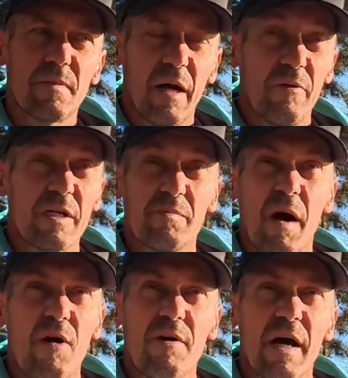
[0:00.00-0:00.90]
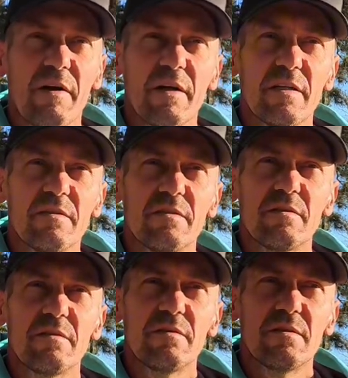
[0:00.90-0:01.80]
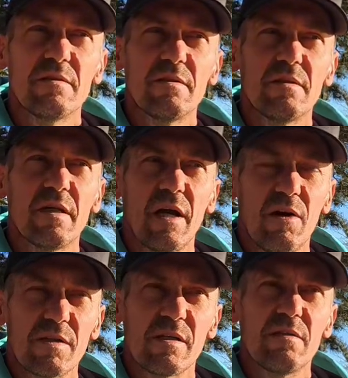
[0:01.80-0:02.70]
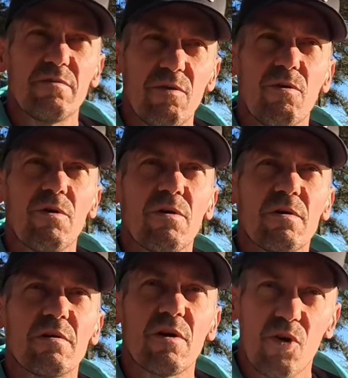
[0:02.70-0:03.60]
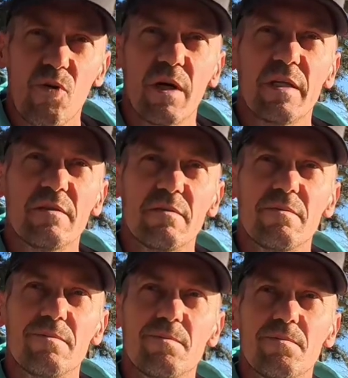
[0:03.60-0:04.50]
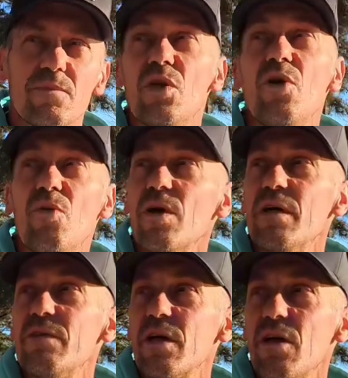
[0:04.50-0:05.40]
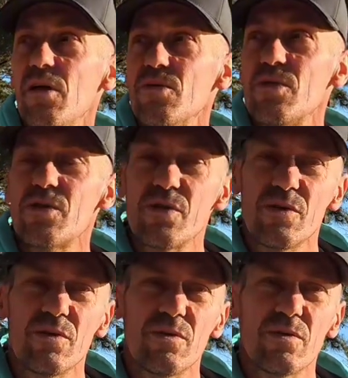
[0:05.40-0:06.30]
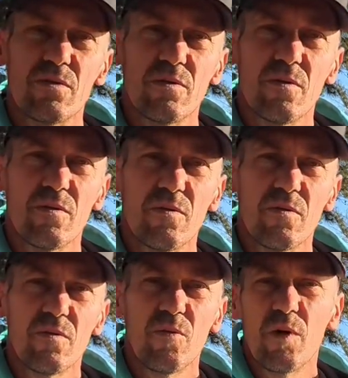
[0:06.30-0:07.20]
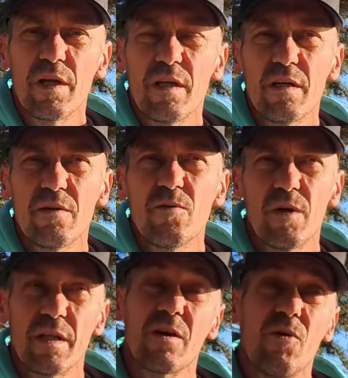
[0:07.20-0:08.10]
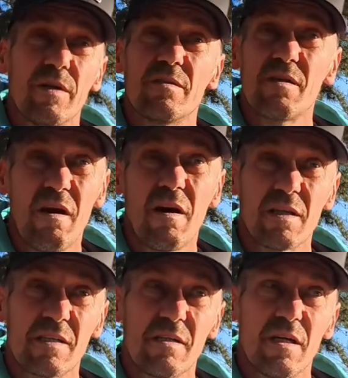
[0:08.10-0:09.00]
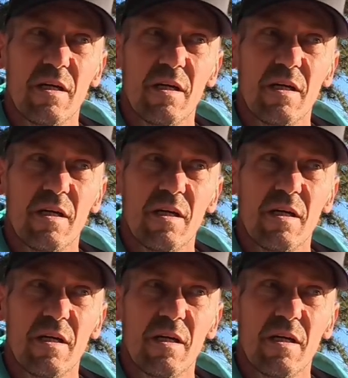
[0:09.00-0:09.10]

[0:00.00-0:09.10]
I raced my heart out at Austin for a coin. Nowhere even close to one of the coin slots.